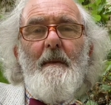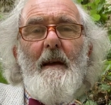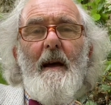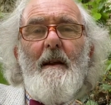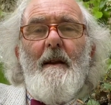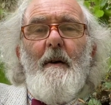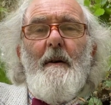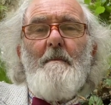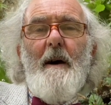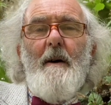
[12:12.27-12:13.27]
And lo
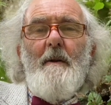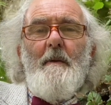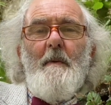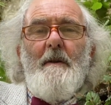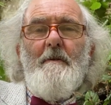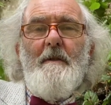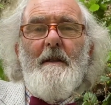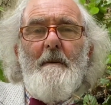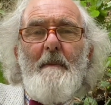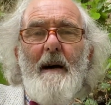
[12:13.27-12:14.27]
and behold, when you read
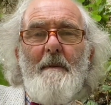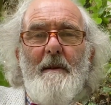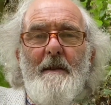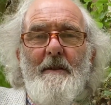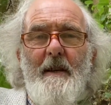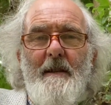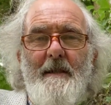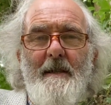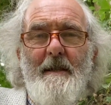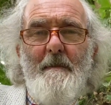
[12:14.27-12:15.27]
the Bible in
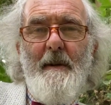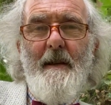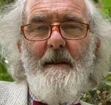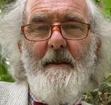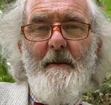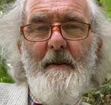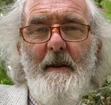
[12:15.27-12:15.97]
Genesis, it begins,